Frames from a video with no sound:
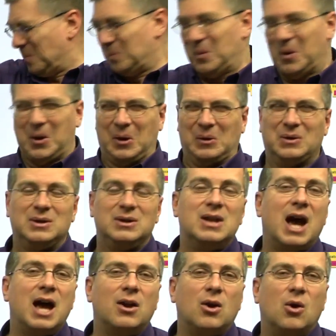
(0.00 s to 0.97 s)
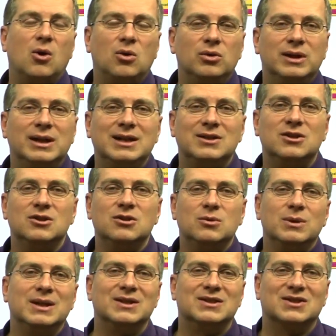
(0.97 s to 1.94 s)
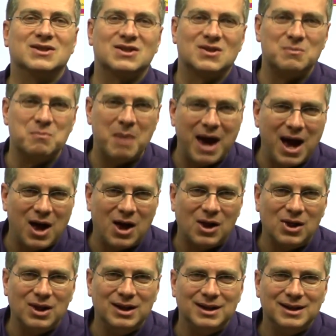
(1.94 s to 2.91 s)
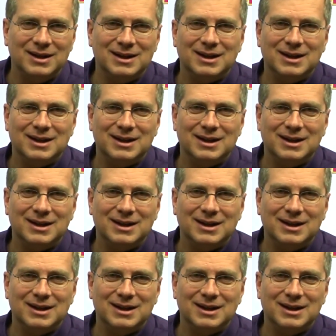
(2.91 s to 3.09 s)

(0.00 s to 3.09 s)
well, not only do we smell,